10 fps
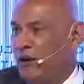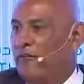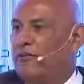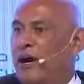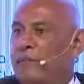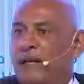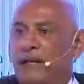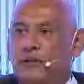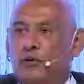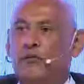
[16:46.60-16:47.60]
of
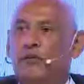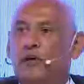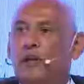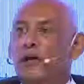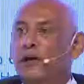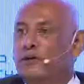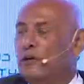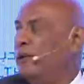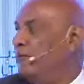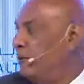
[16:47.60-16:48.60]
diabetes, or if you could learn
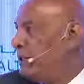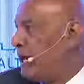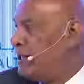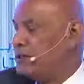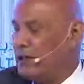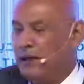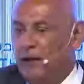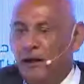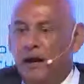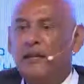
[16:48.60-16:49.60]
to live with cancer,
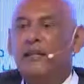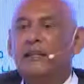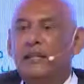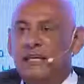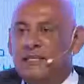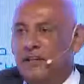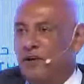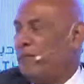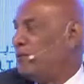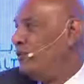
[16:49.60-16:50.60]
I think these are
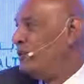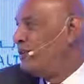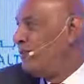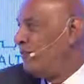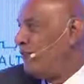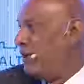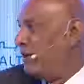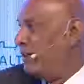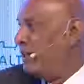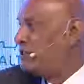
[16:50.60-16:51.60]
the opportunities that are
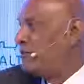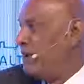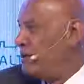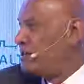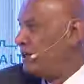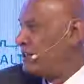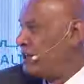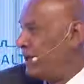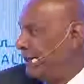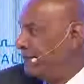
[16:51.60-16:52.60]
provided, and that's tremendously
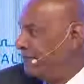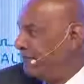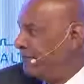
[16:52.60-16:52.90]
exciting. And do you